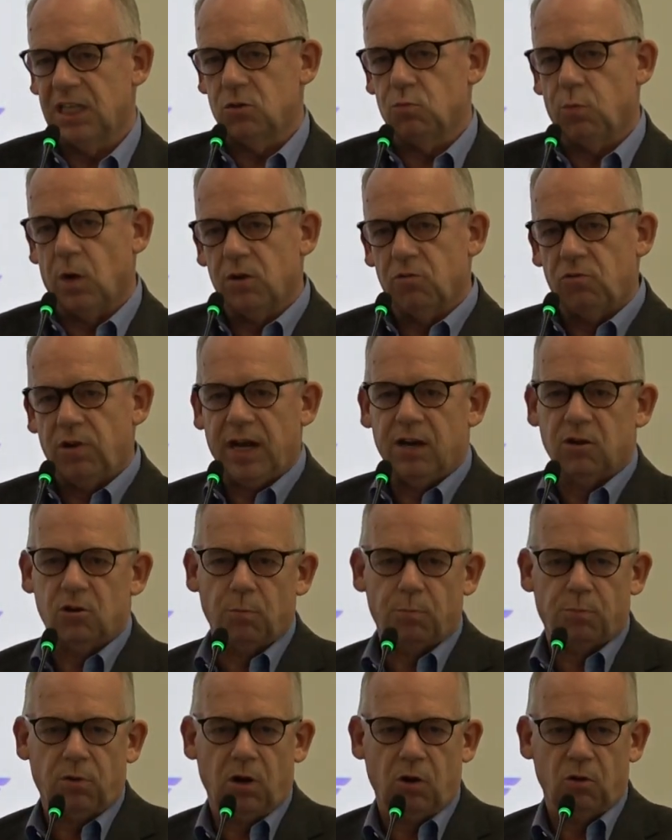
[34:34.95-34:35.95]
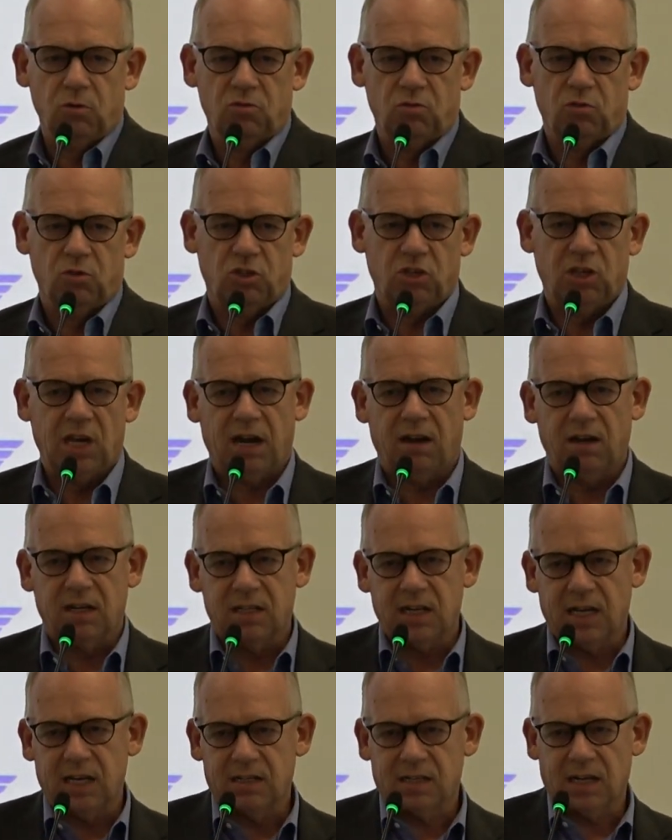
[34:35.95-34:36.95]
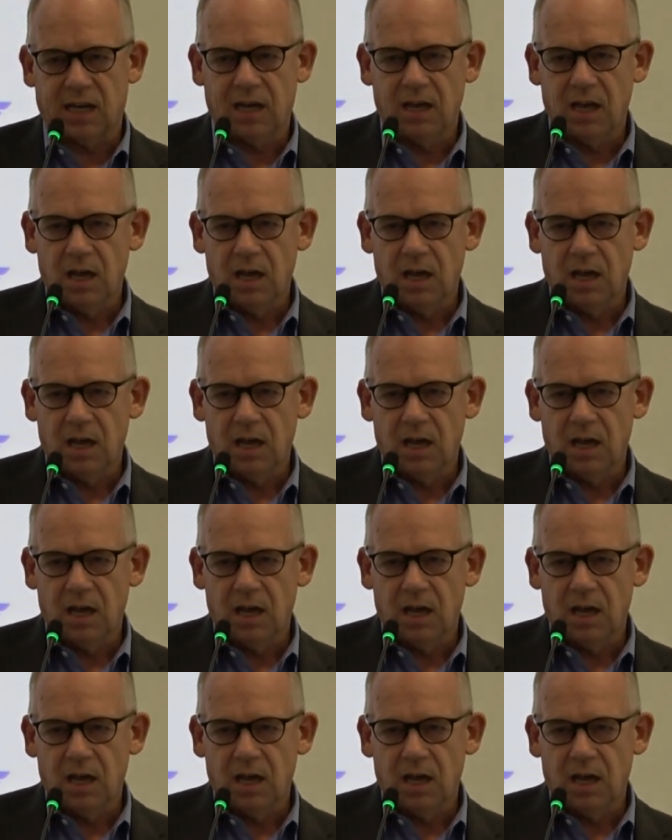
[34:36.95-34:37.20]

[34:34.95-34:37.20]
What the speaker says: One Record approach to sharing data